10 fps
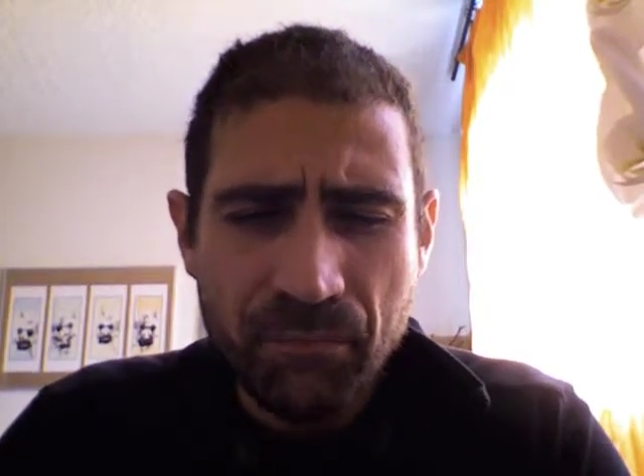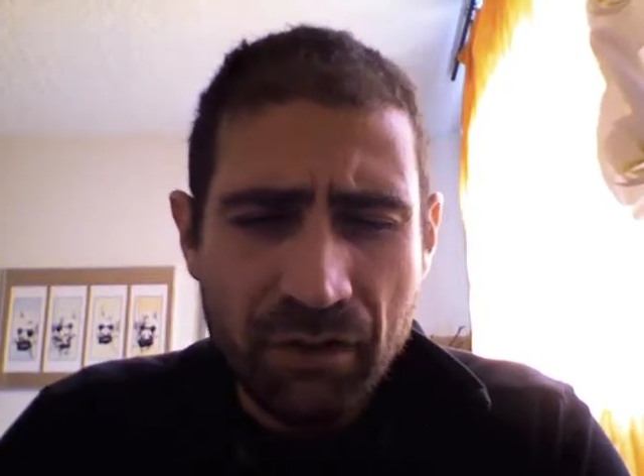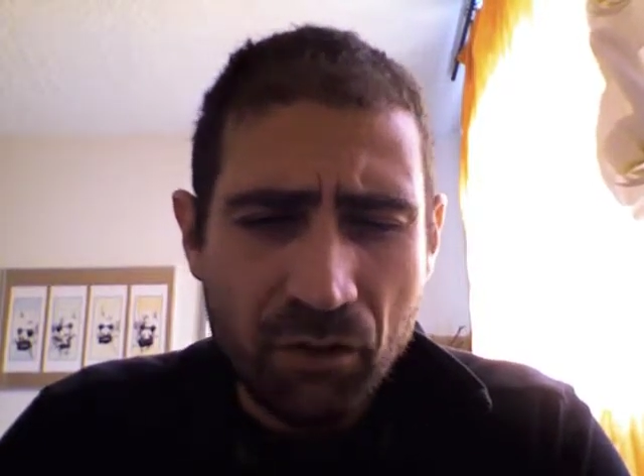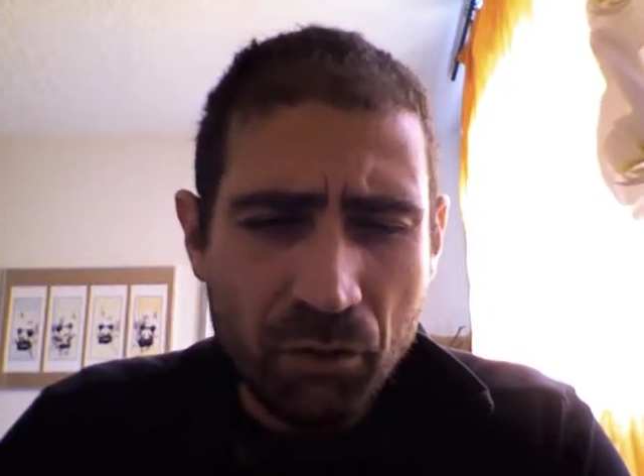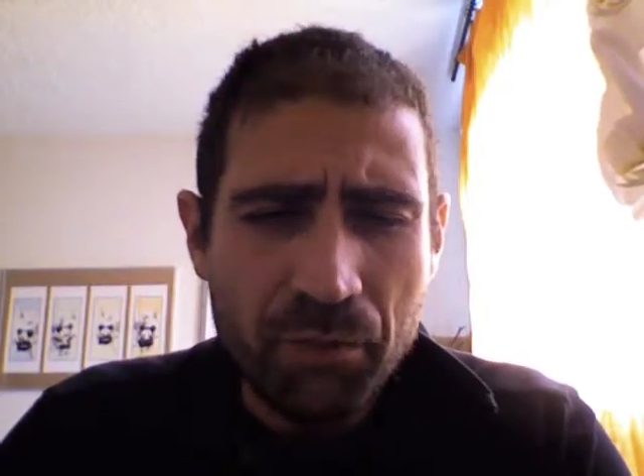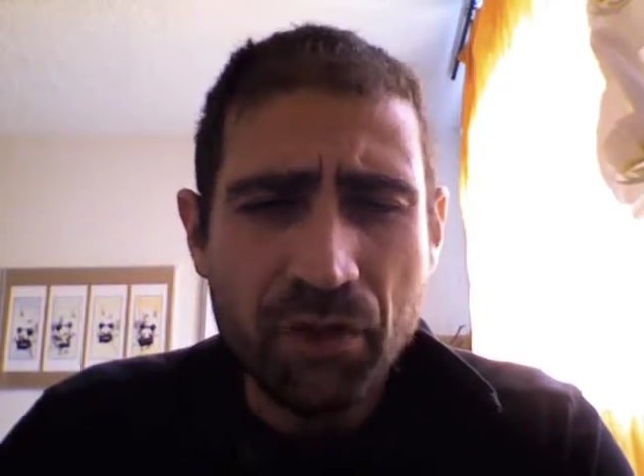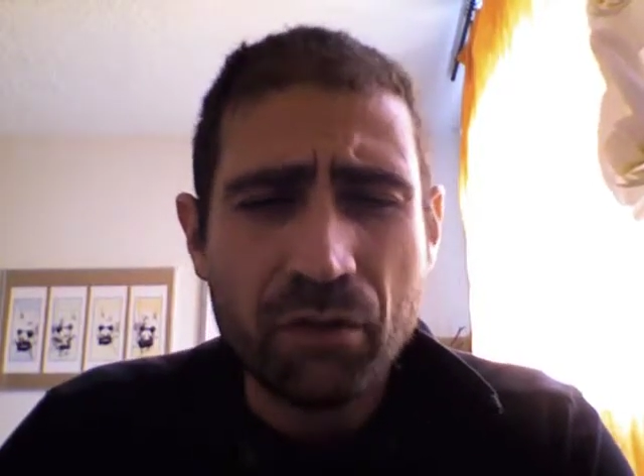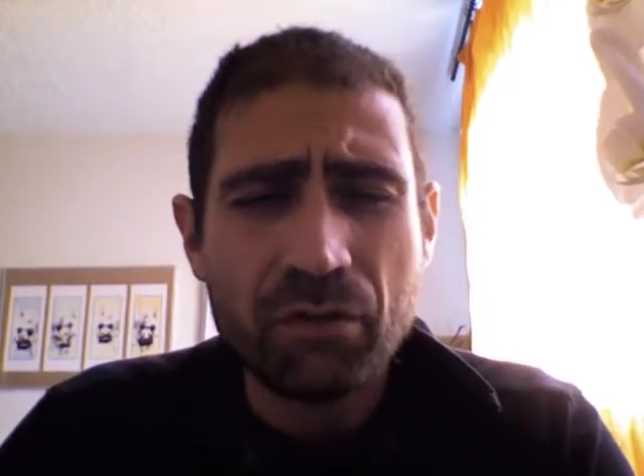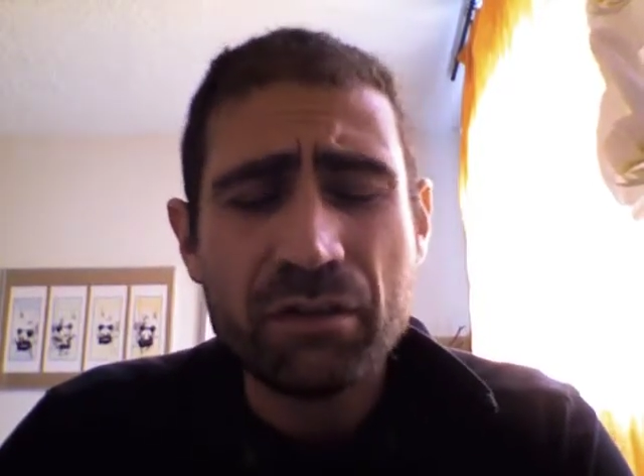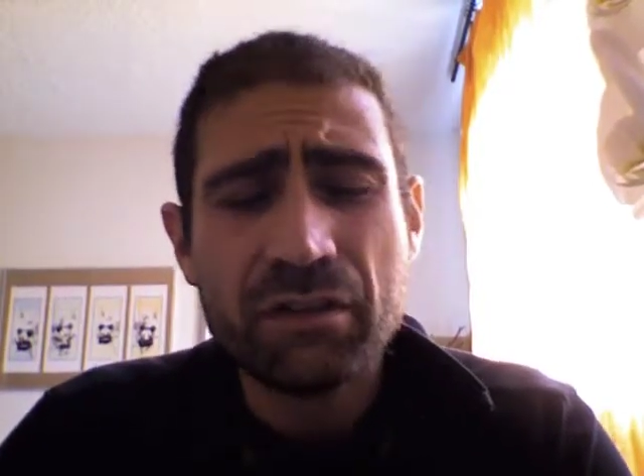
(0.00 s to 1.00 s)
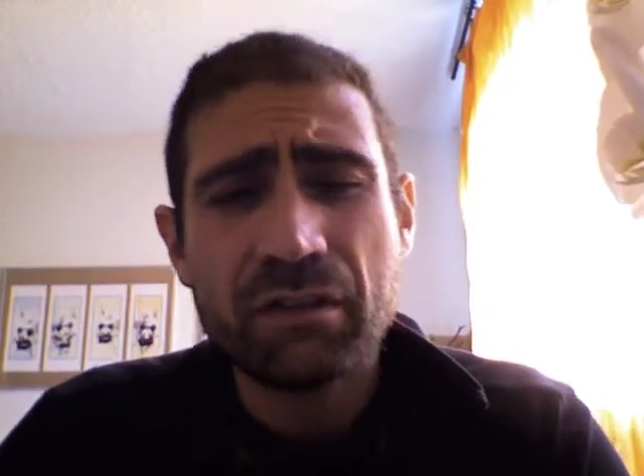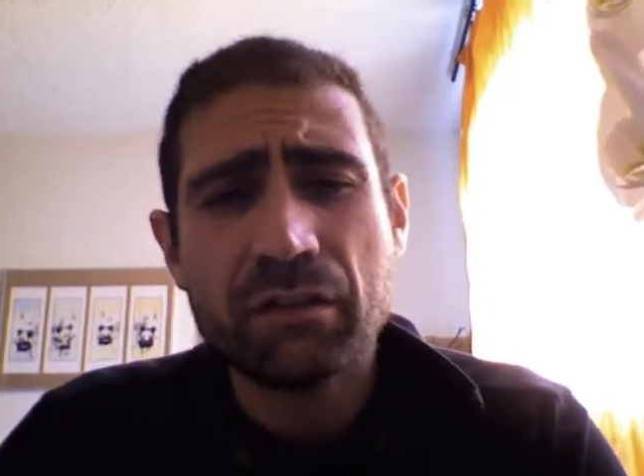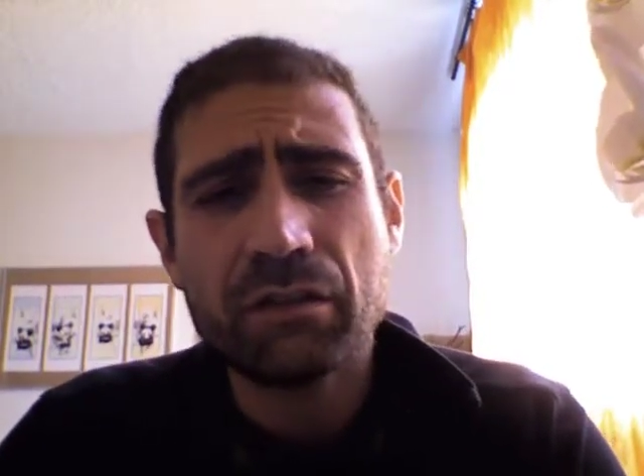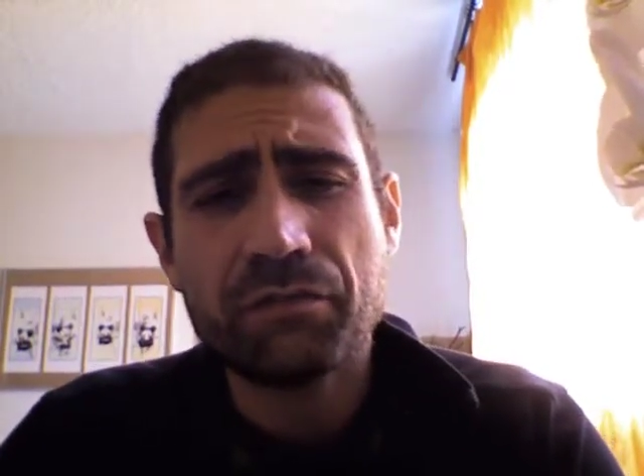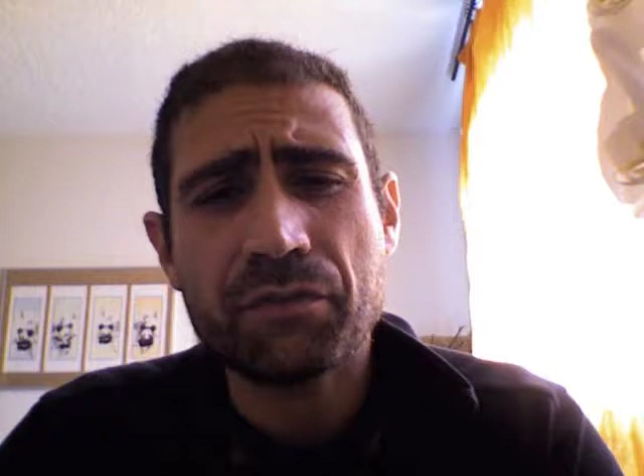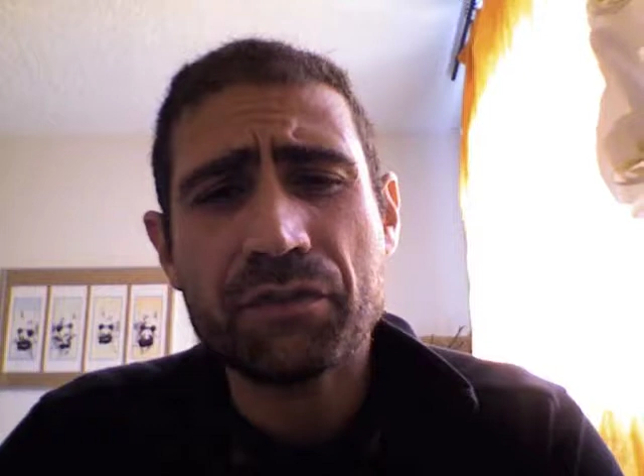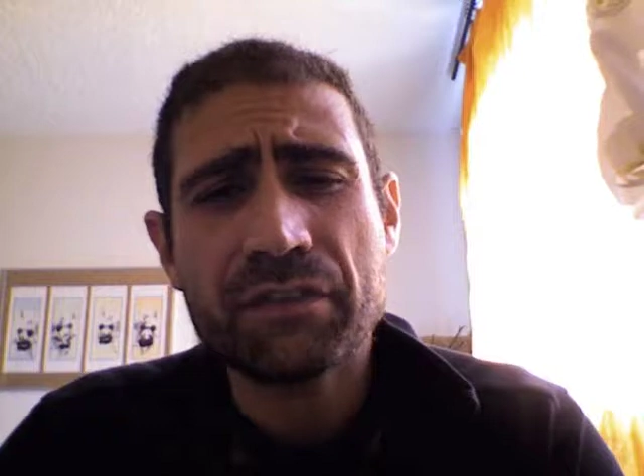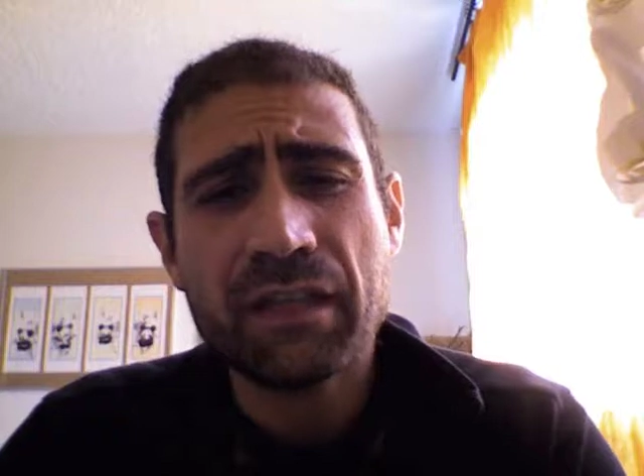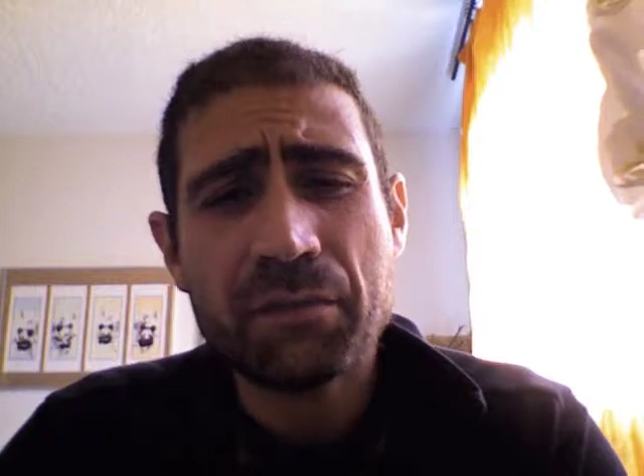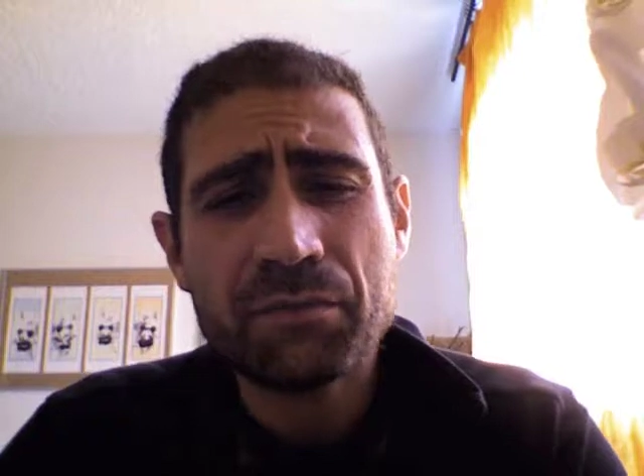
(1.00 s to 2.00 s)
go beyond the first
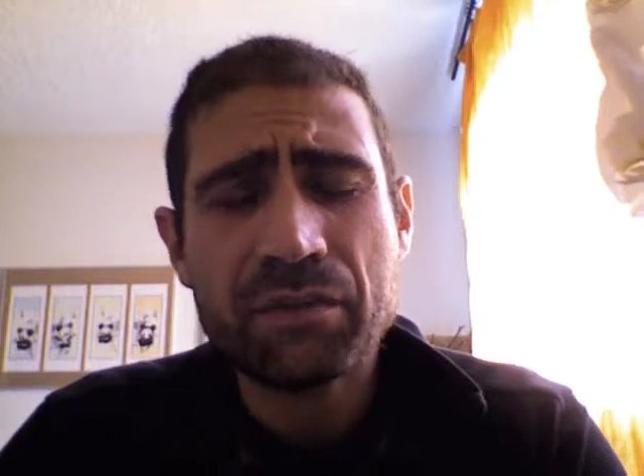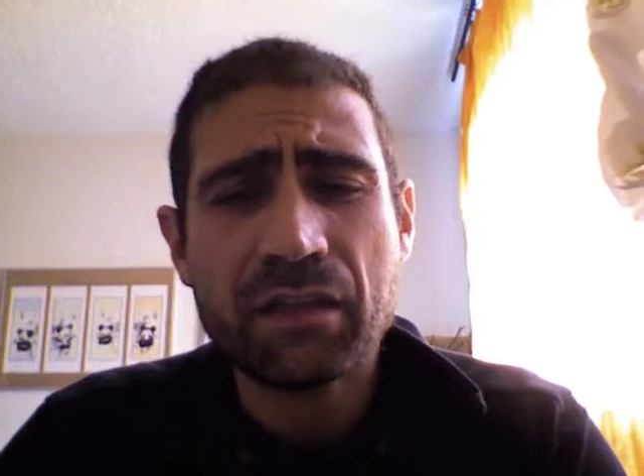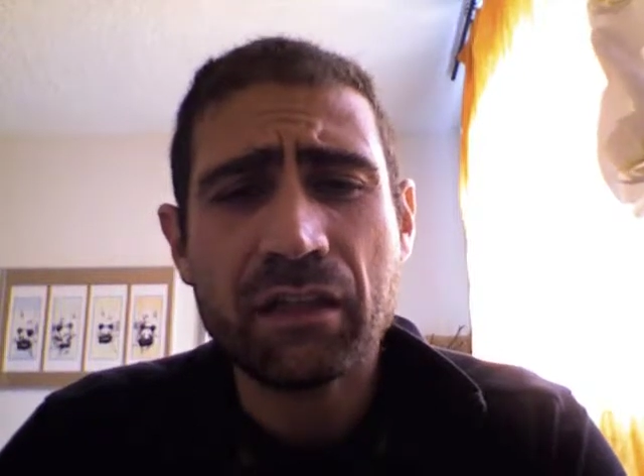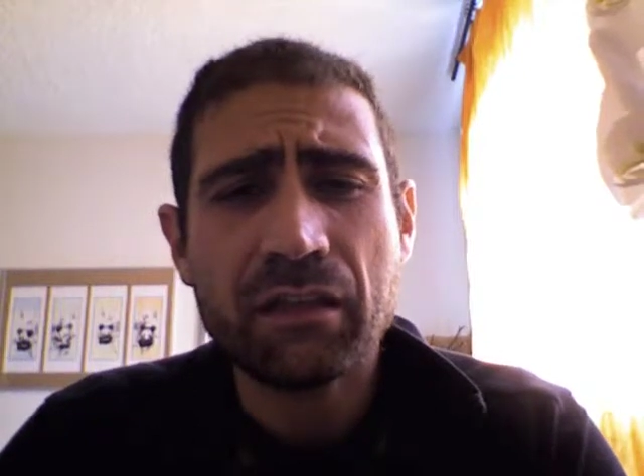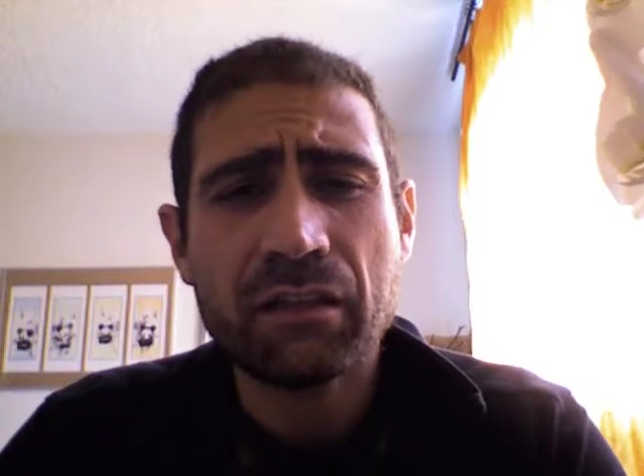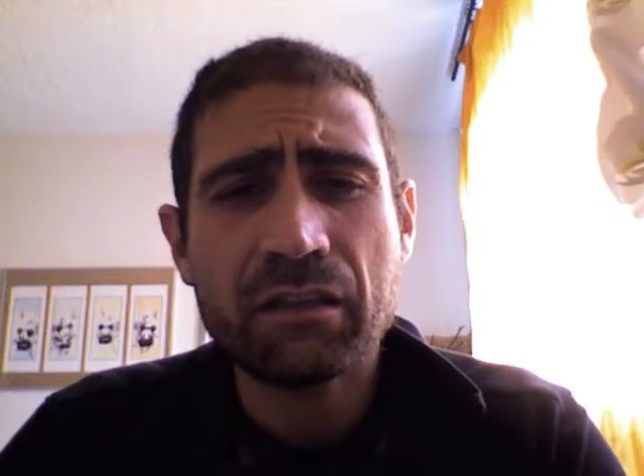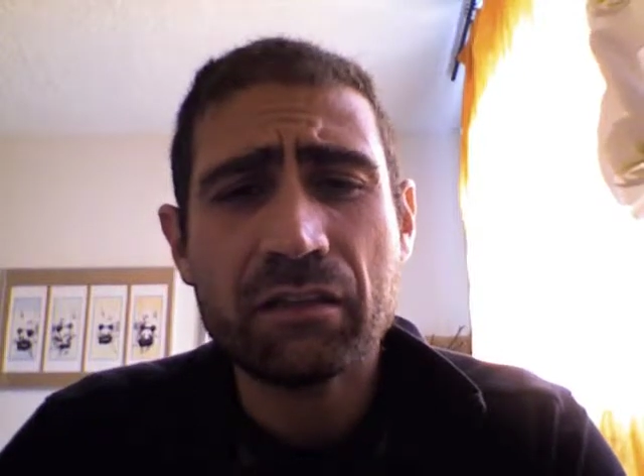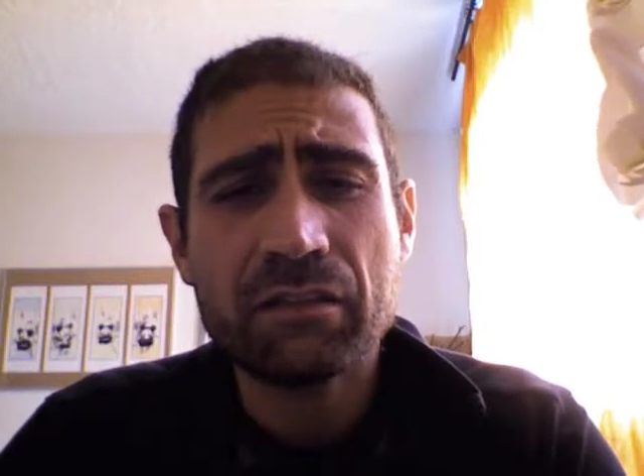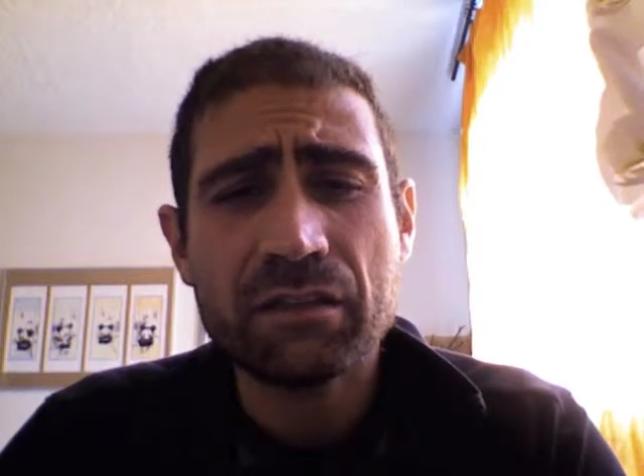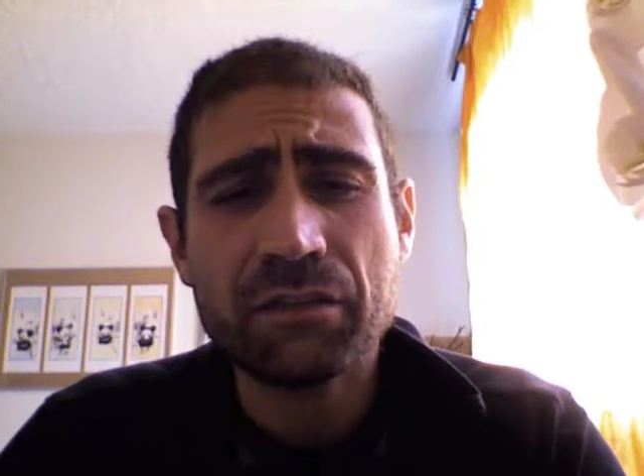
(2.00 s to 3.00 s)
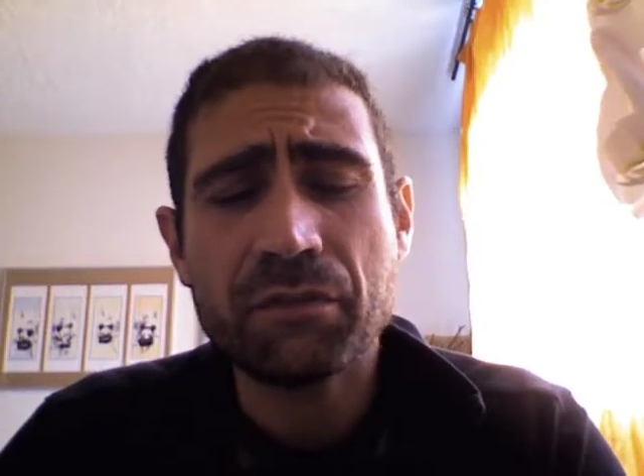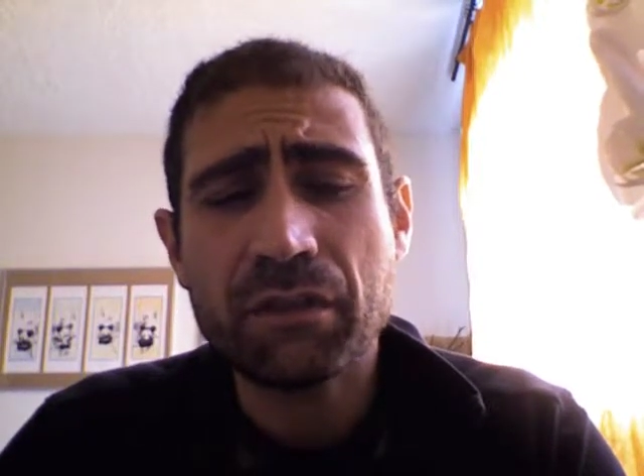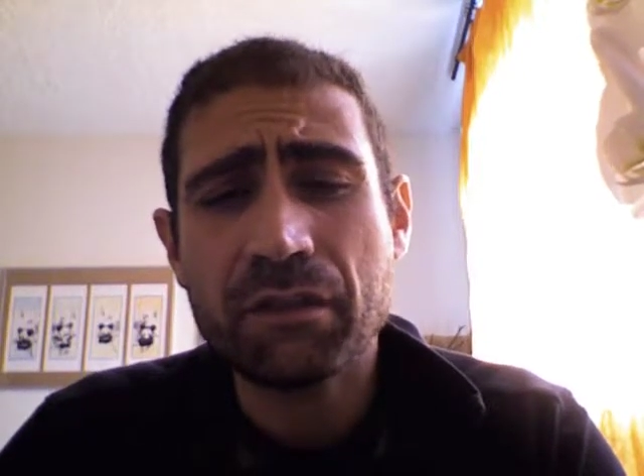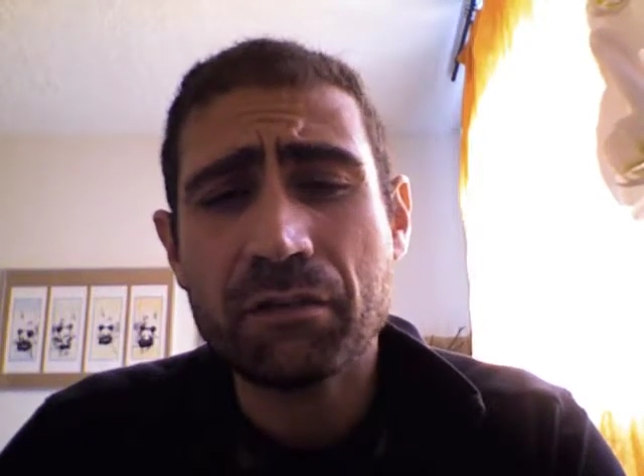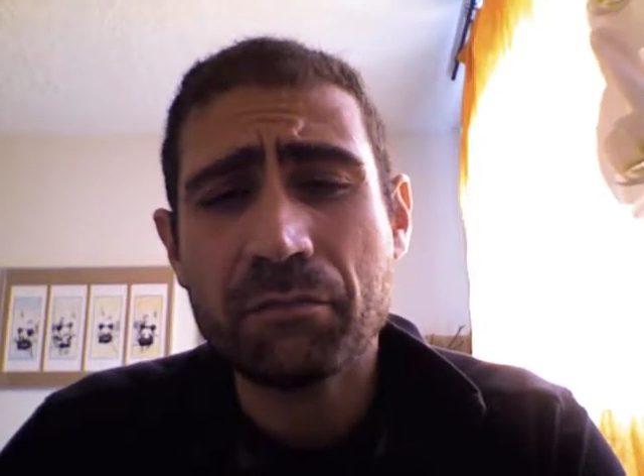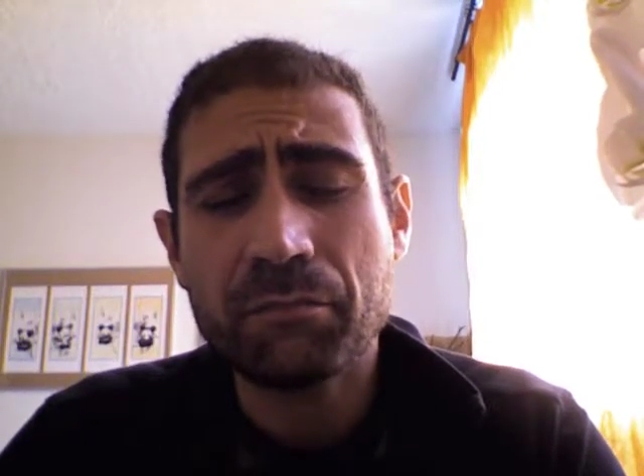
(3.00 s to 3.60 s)
steps and see really